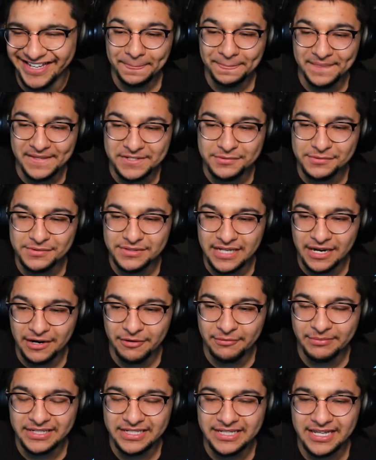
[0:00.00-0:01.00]
This was
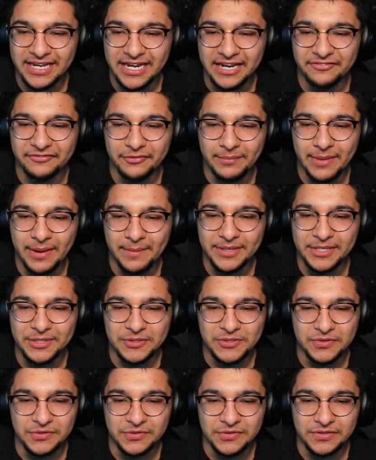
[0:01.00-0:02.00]
everybody that came from my middle
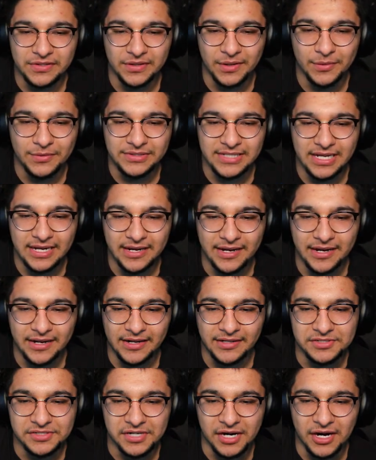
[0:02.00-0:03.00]
school, so it was like
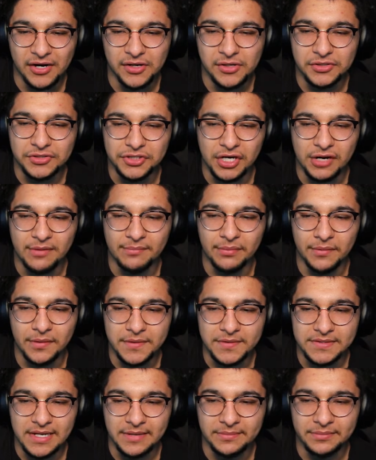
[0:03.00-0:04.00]
all John
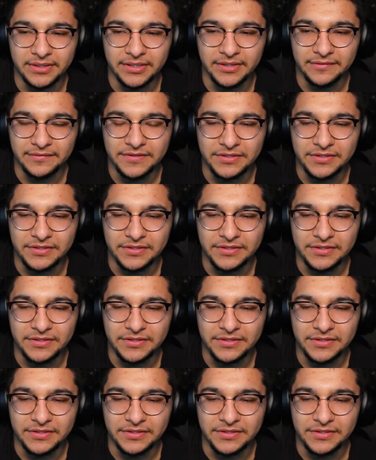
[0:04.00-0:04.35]
Burroughs, I believe.